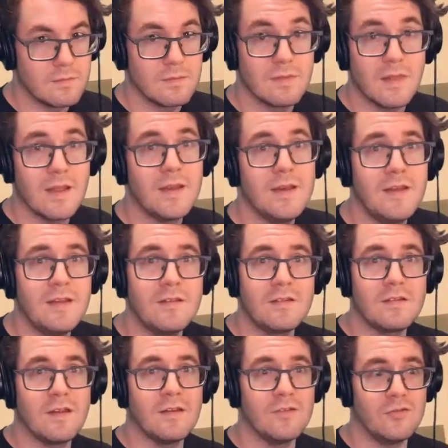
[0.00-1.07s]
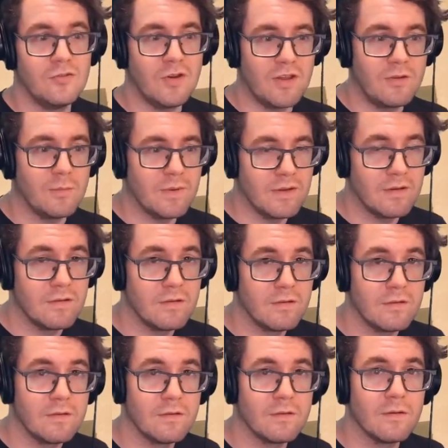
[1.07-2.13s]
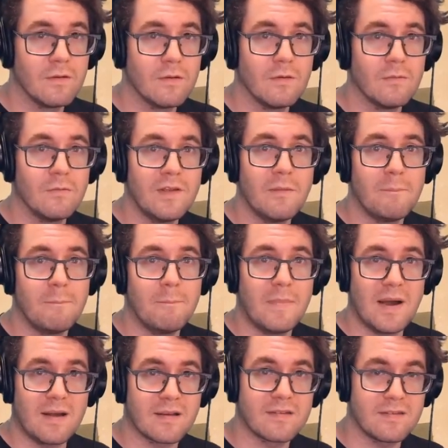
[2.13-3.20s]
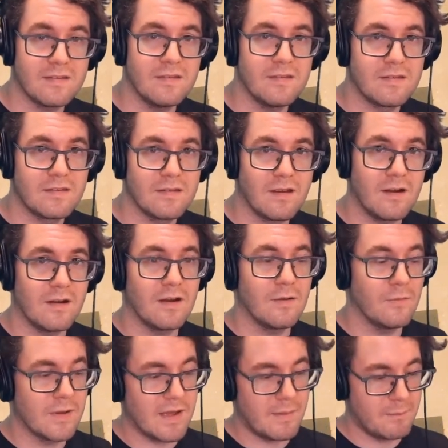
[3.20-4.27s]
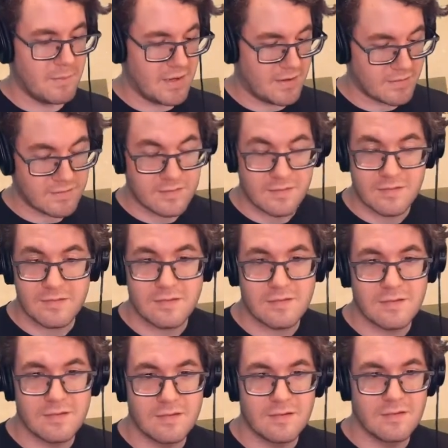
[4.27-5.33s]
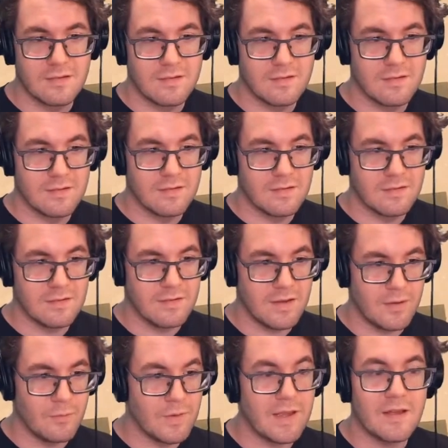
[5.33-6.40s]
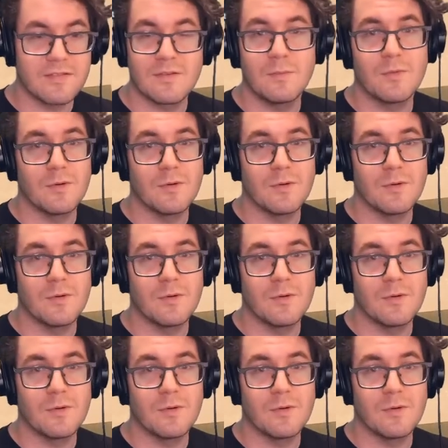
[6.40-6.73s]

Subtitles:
Ladies and gentlemen, we have boxes. All right, we got boxes and we got some more